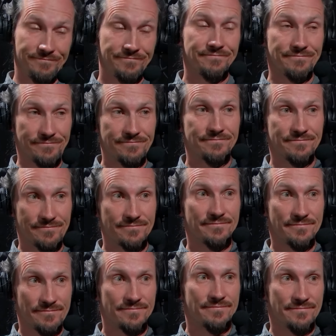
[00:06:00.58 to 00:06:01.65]
demos, main
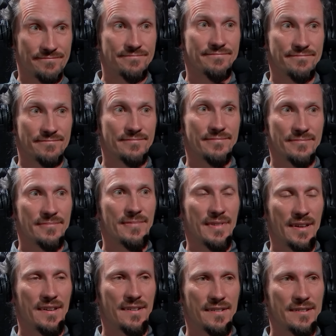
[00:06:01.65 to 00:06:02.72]
releases. And
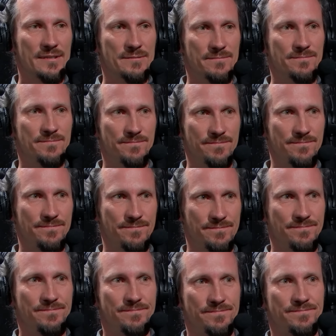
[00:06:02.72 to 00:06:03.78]
that's the
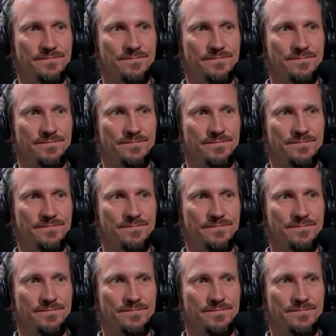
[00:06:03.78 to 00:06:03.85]
thing we are